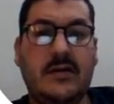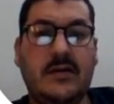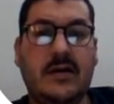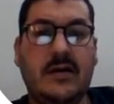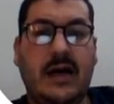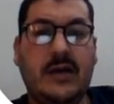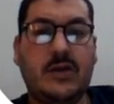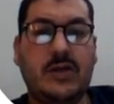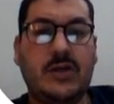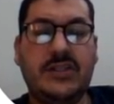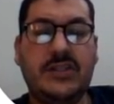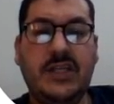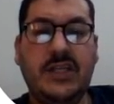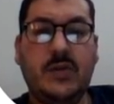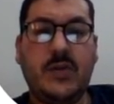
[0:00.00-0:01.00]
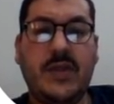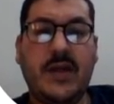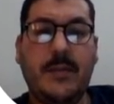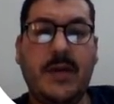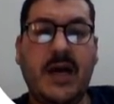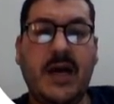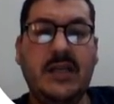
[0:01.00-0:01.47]
I continue. The
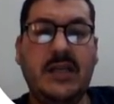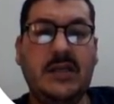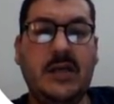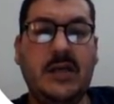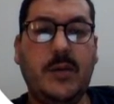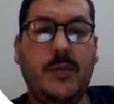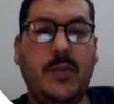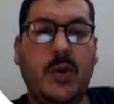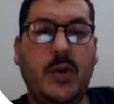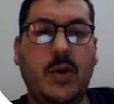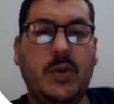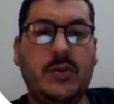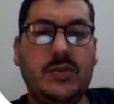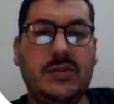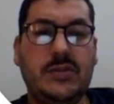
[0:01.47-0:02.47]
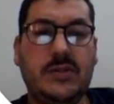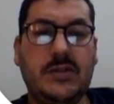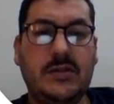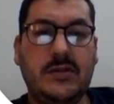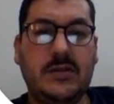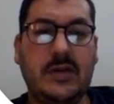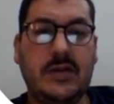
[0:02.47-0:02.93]
man bought
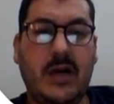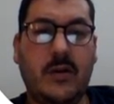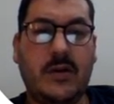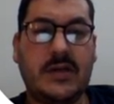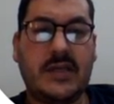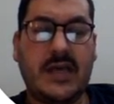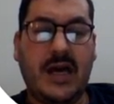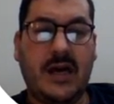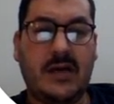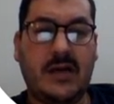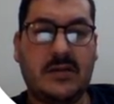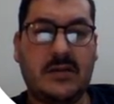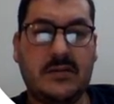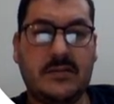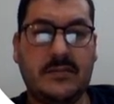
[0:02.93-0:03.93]
our car.